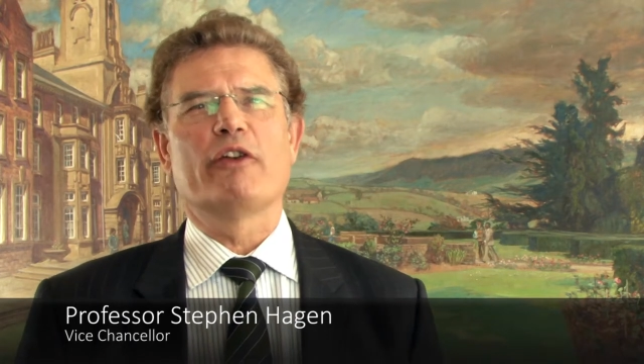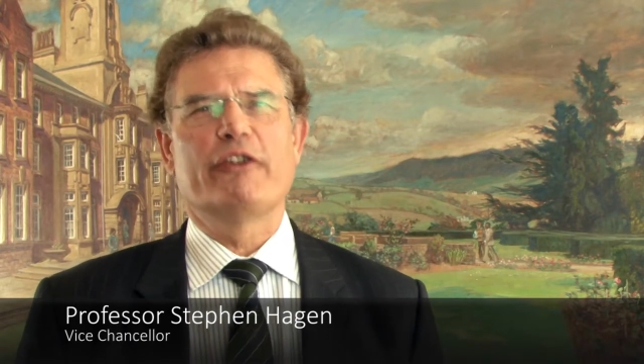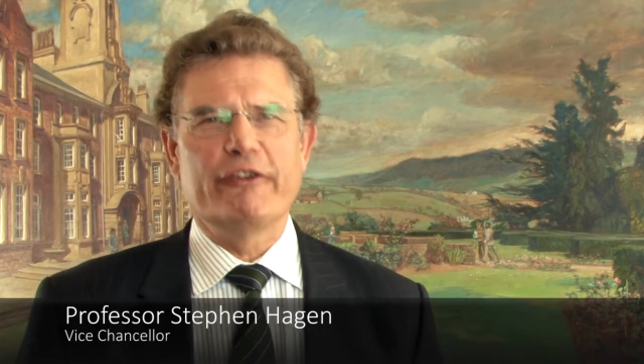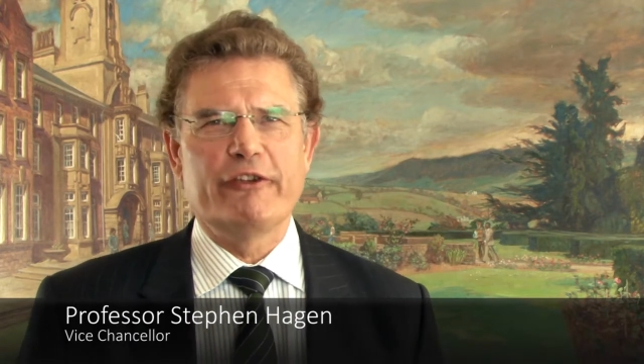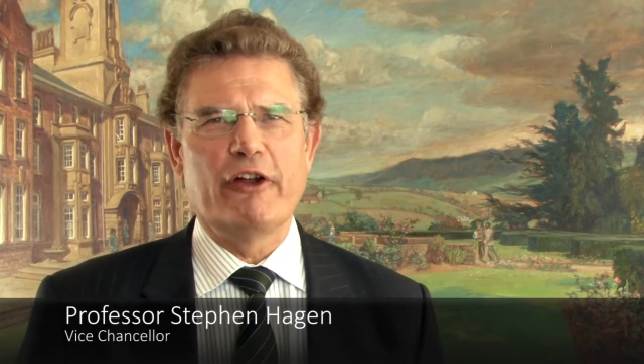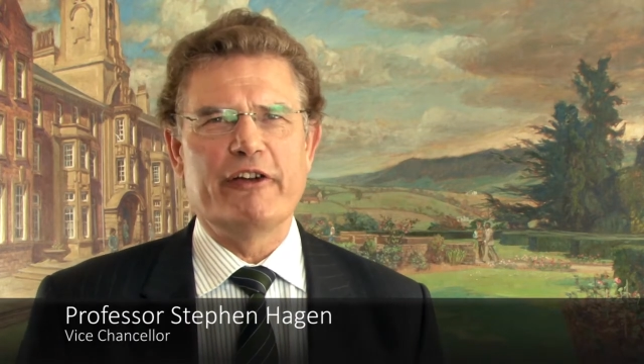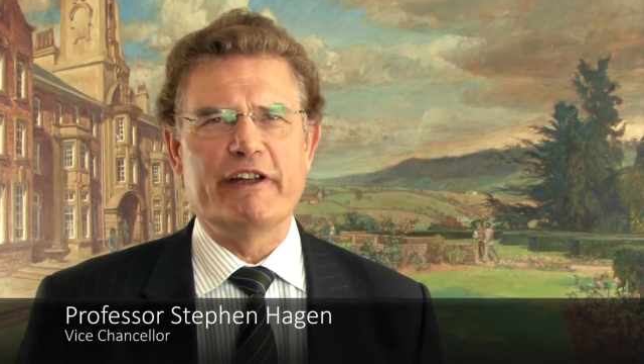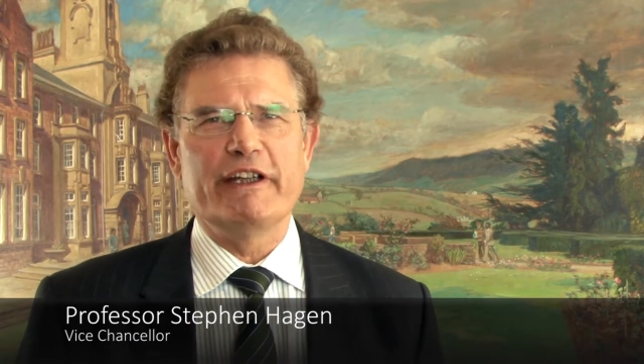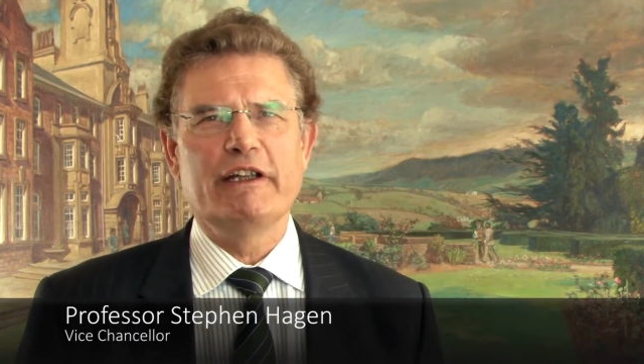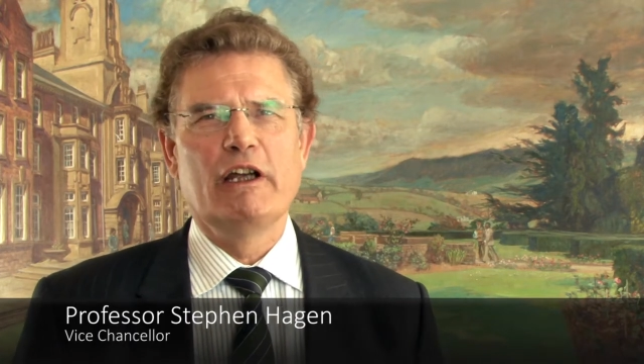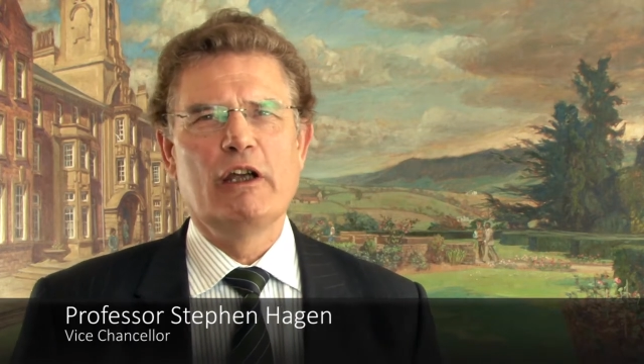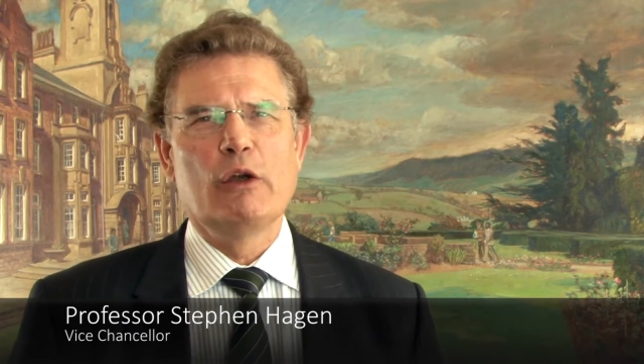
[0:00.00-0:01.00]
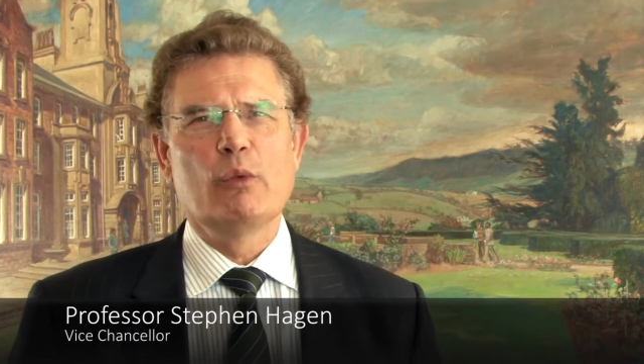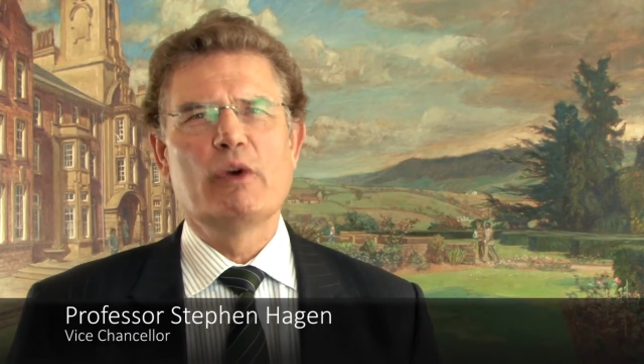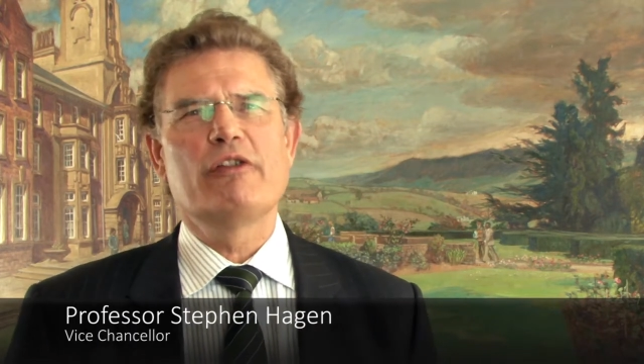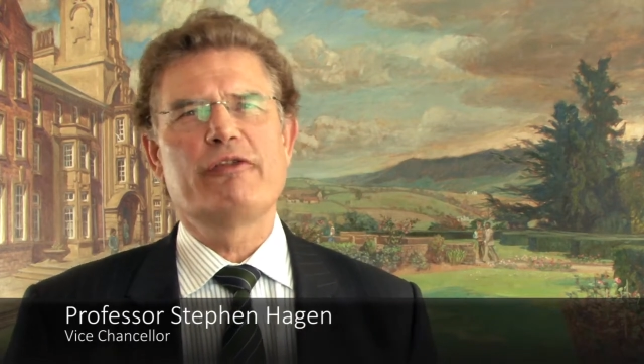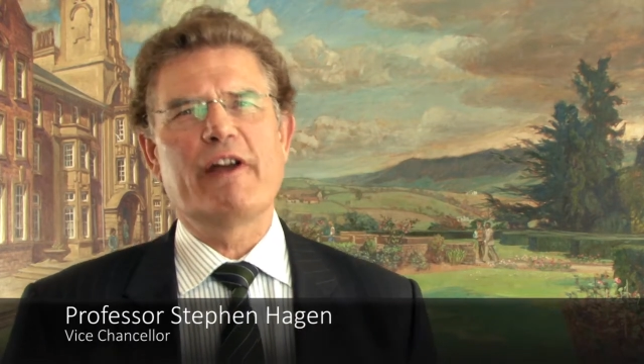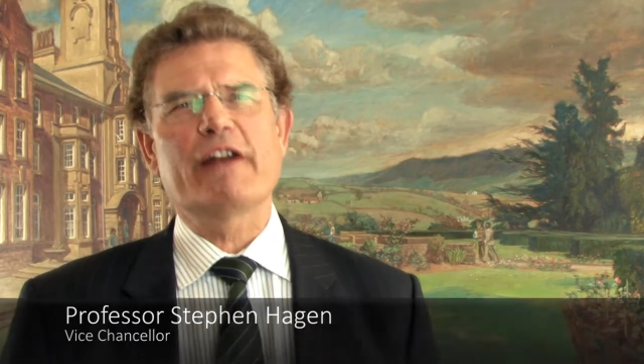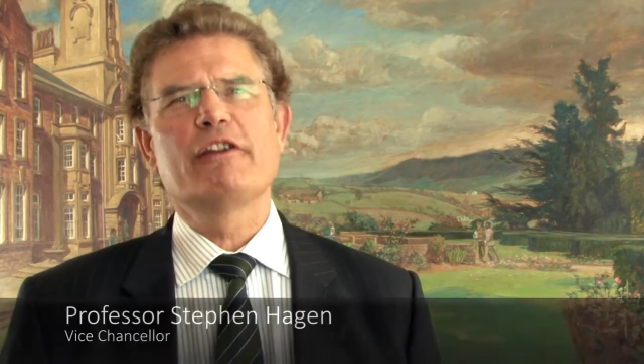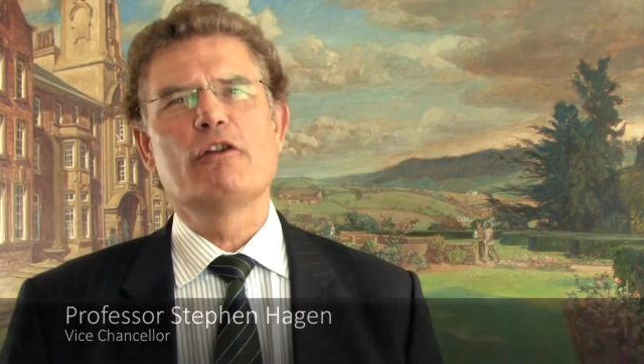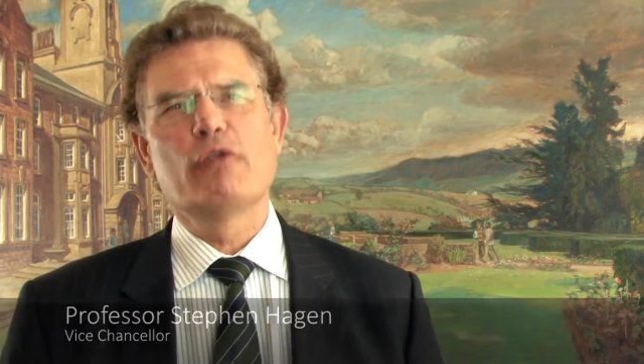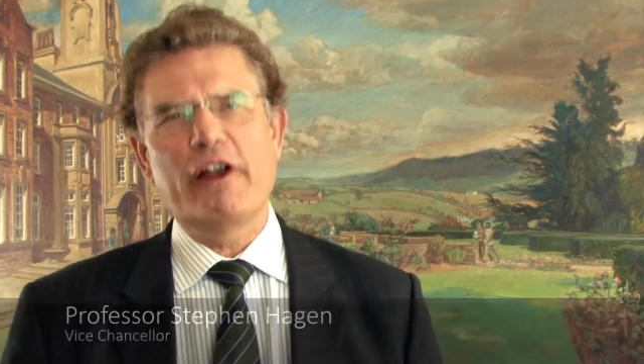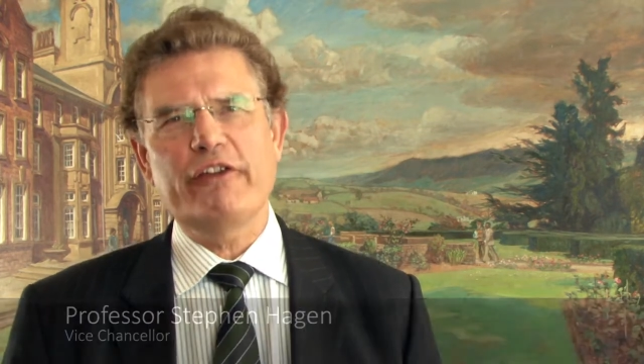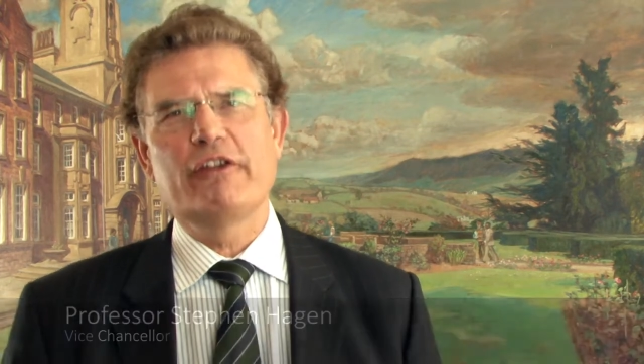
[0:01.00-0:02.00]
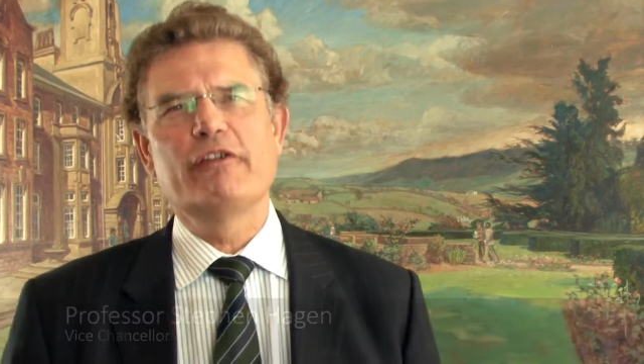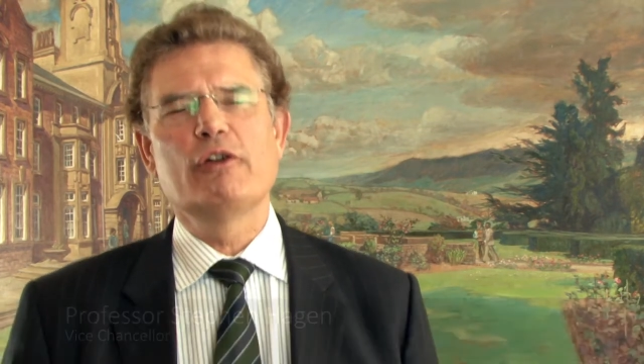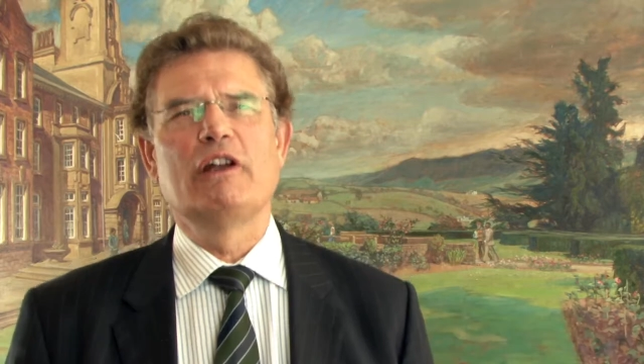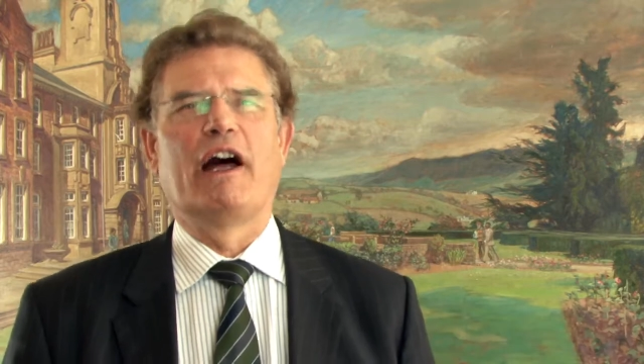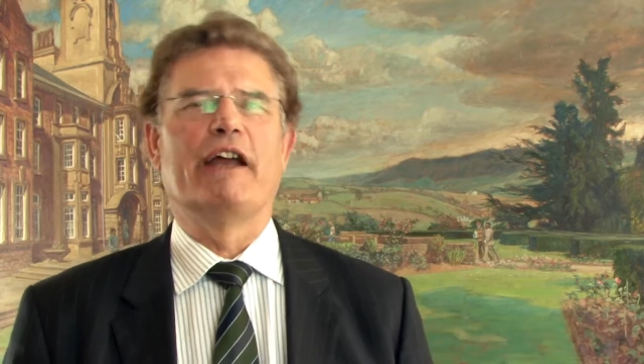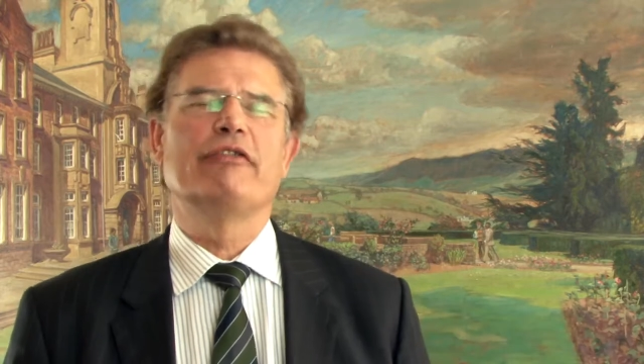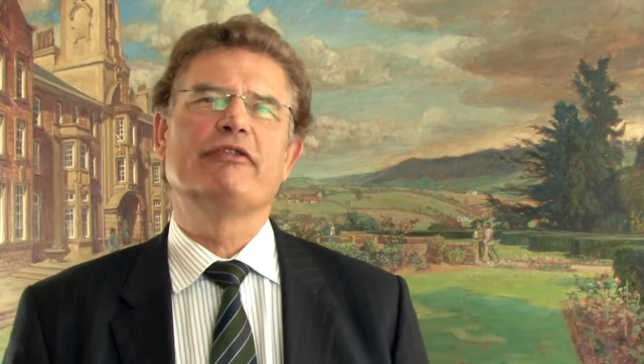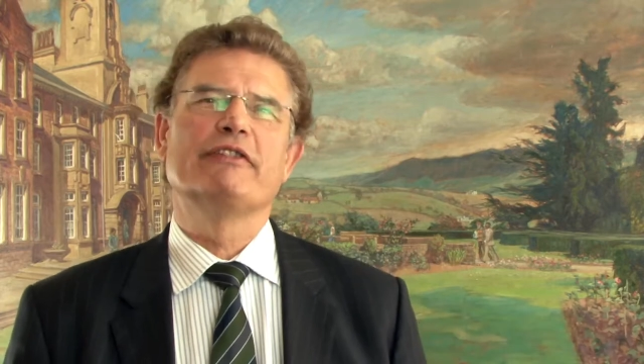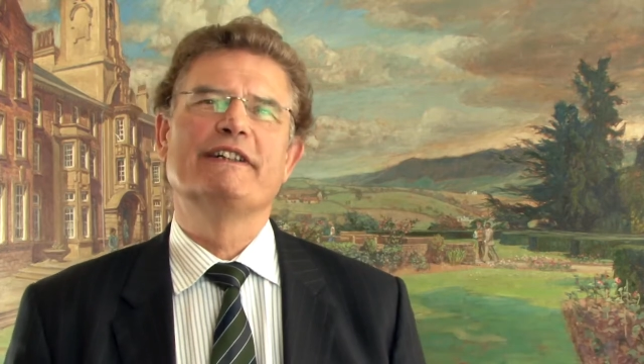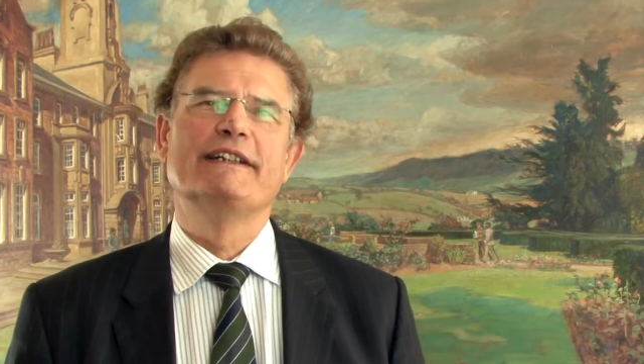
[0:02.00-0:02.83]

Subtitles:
to study will affect the rest of your life.